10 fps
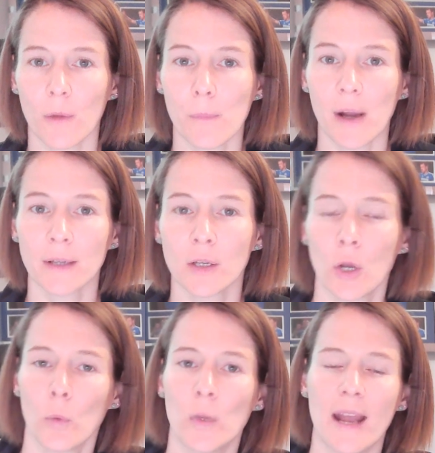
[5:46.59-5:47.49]
combine,
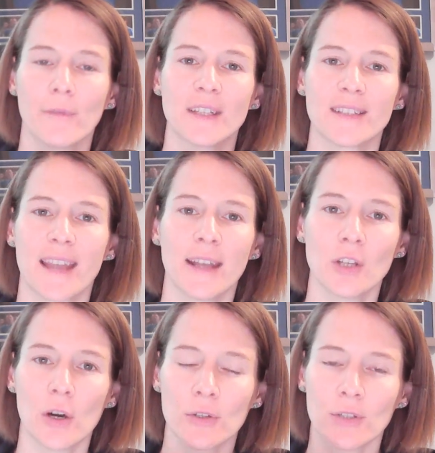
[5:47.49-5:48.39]
we have the
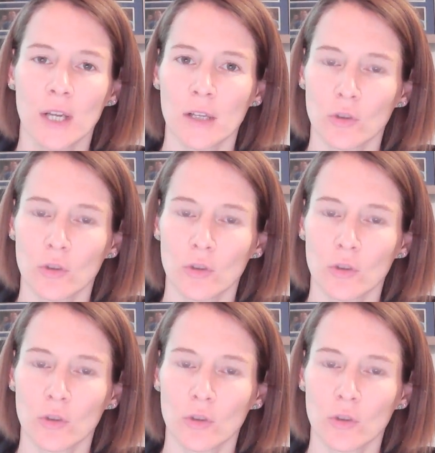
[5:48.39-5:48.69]
10 yard,